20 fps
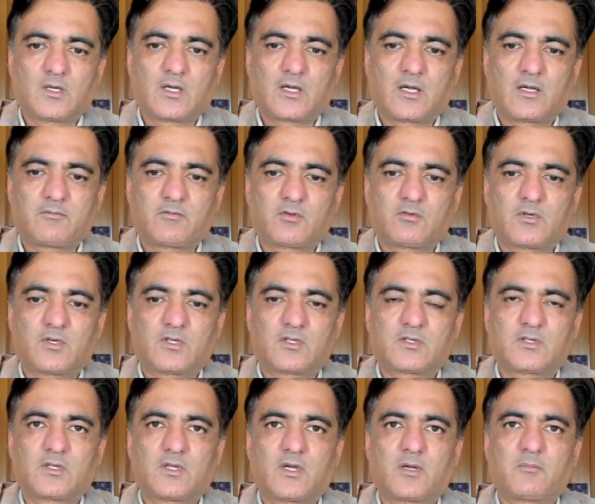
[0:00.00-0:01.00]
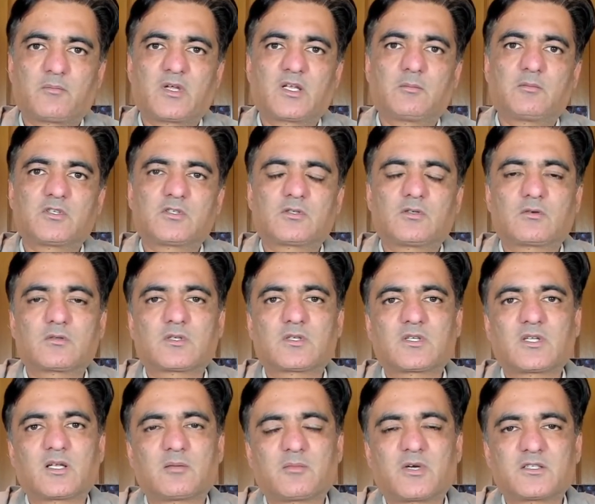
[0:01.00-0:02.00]
Hi viewers, my name is Dr.
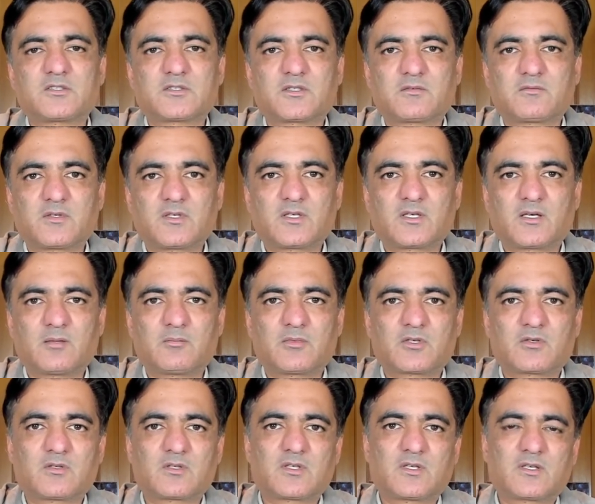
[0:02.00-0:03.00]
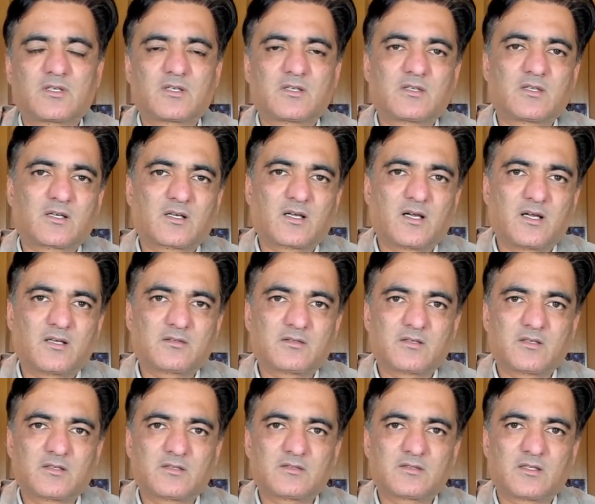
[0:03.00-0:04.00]
Salman Shafiq. I'm a consultant
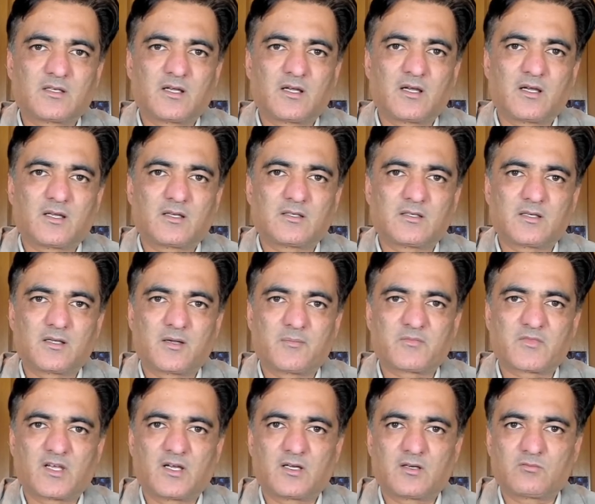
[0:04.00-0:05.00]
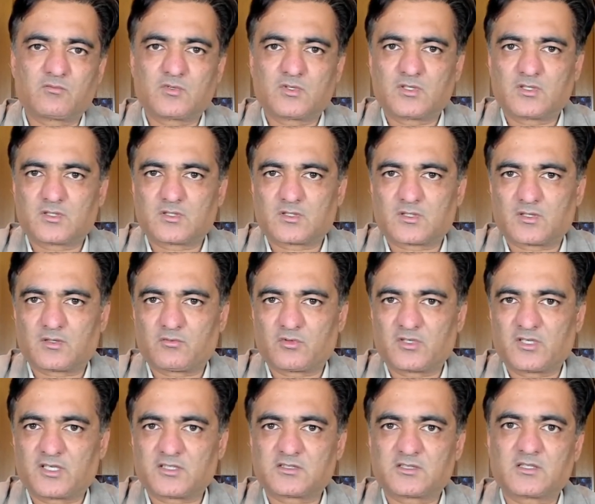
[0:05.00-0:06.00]
psychiatrist and I work for
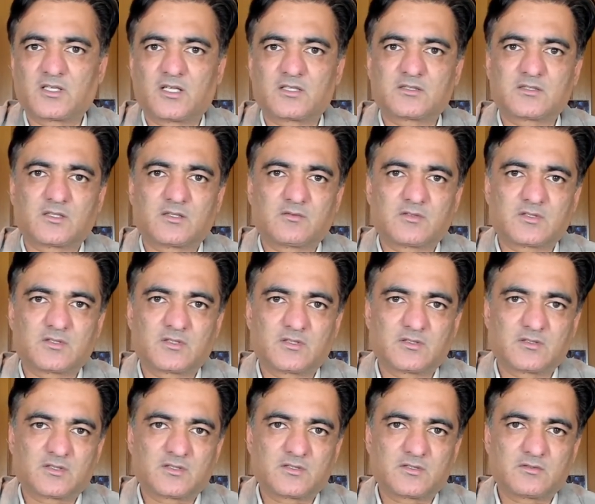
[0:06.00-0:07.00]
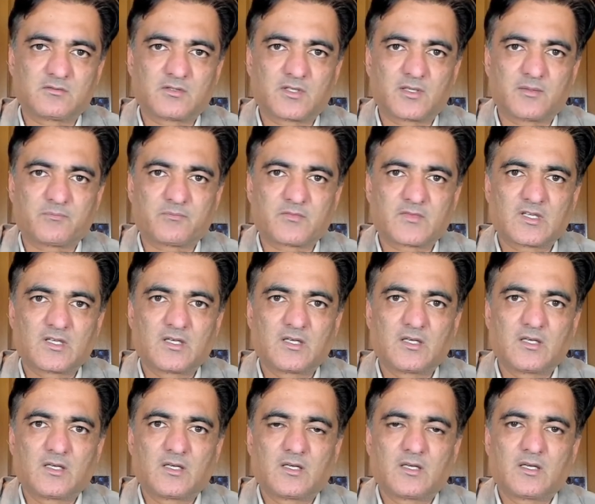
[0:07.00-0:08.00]
National Health Services in UK.
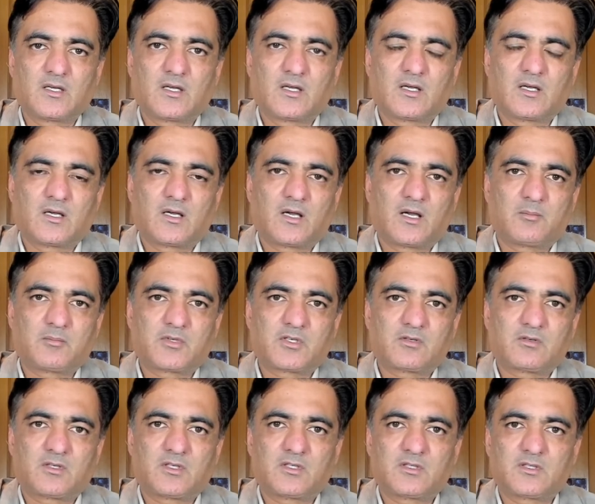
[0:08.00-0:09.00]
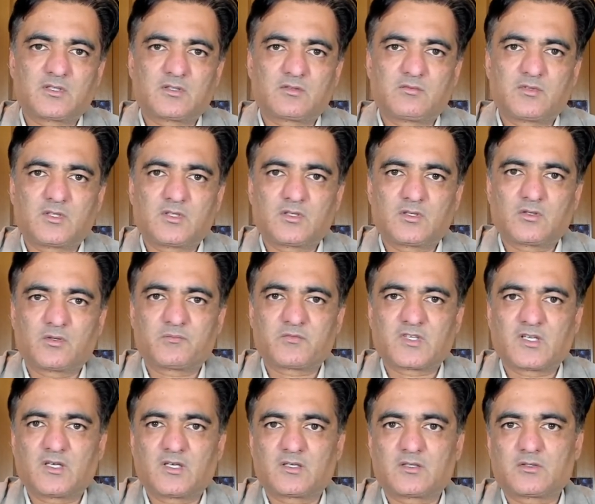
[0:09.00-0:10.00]
I'm recording this video
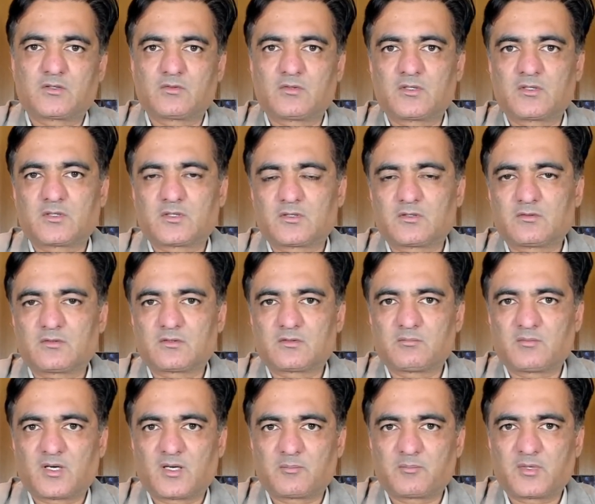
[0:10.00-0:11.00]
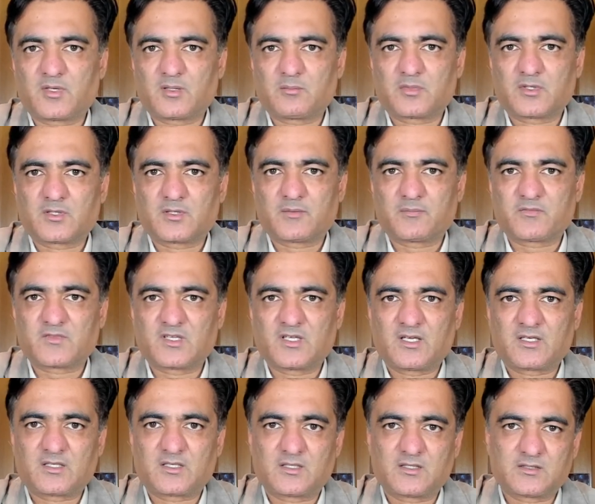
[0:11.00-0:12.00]
to introduce my paper
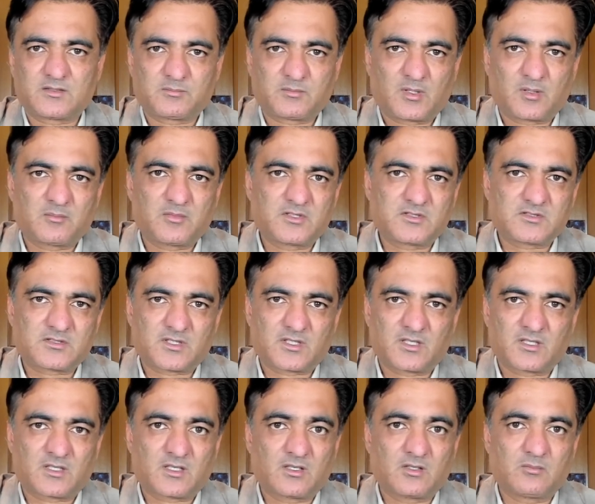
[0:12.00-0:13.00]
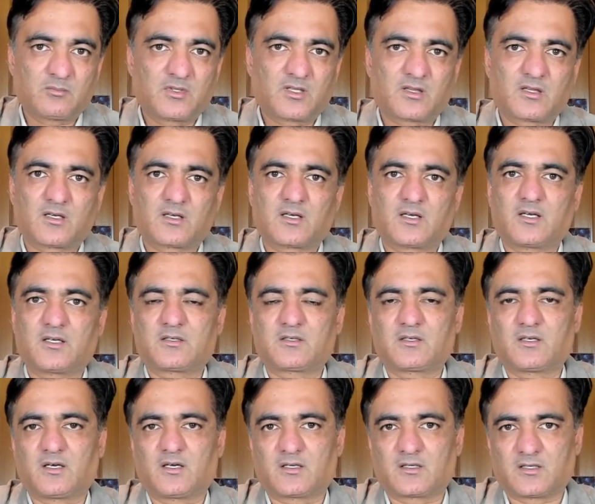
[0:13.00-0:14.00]
that is published in Global
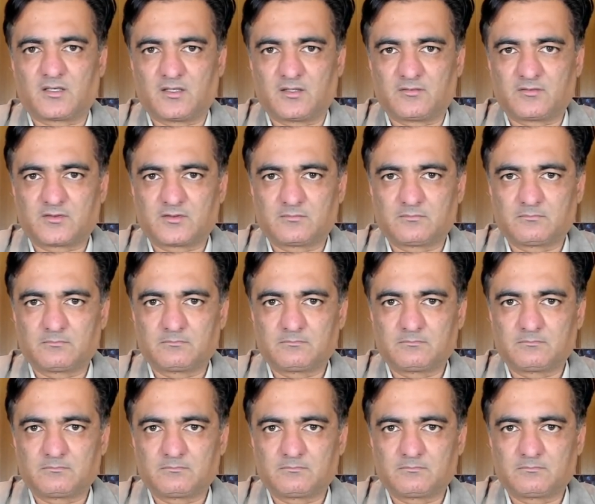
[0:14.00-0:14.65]
Psychiatry Archives.